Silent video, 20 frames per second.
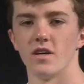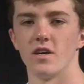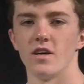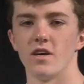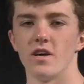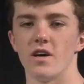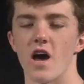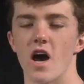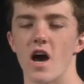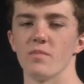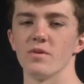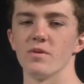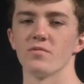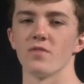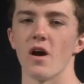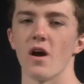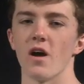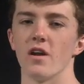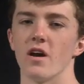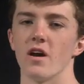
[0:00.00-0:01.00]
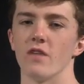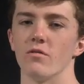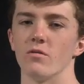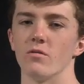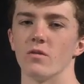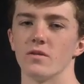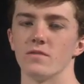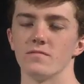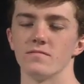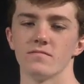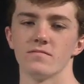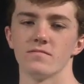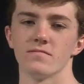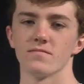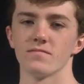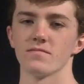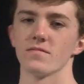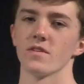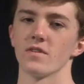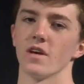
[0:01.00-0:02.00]
Happy Friday, everyone.
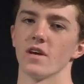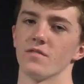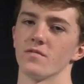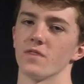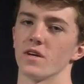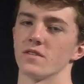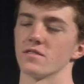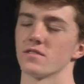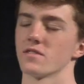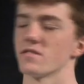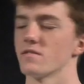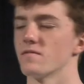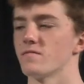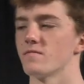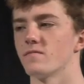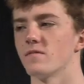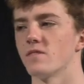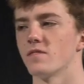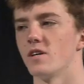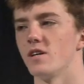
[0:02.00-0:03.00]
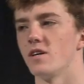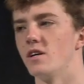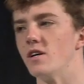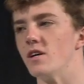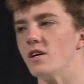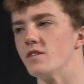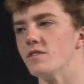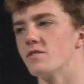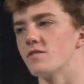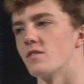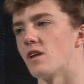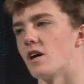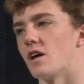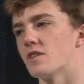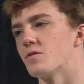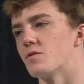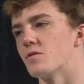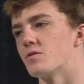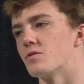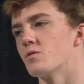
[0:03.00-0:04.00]
Hey, Fitz. It's the last
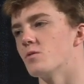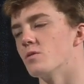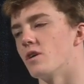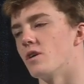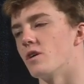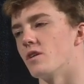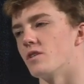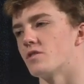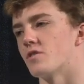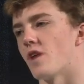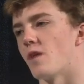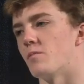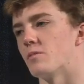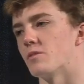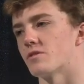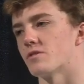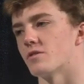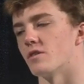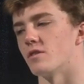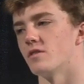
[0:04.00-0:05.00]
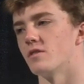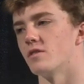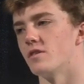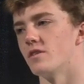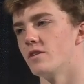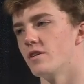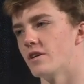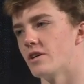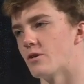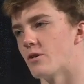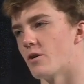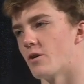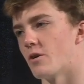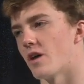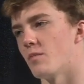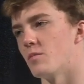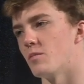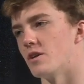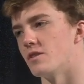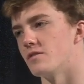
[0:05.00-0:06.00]
full school day of the trimester. You know what that
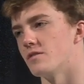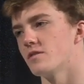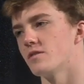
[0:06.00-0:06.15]
means.